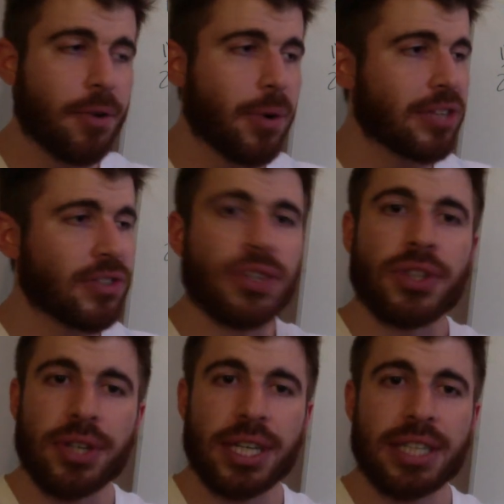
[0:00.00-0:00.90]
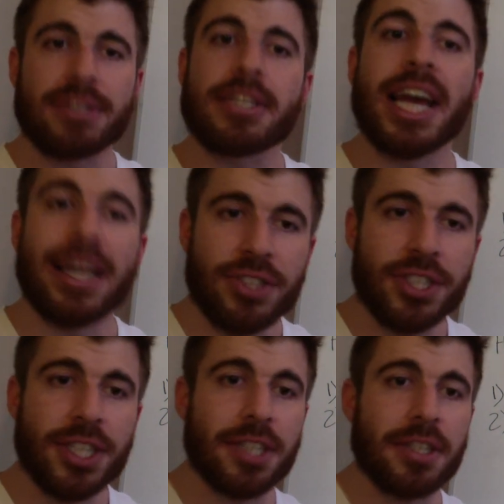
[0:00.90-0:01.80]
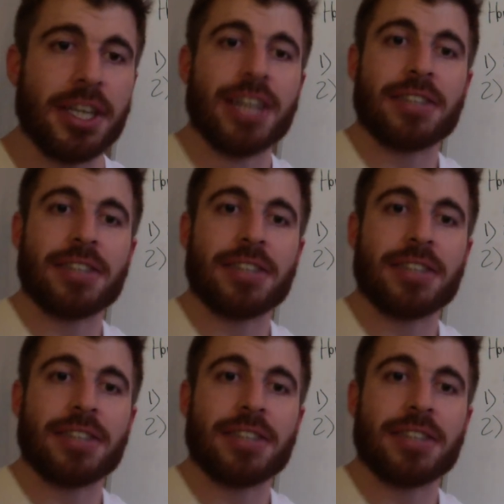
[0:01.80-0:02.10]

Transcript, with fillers: who has good intention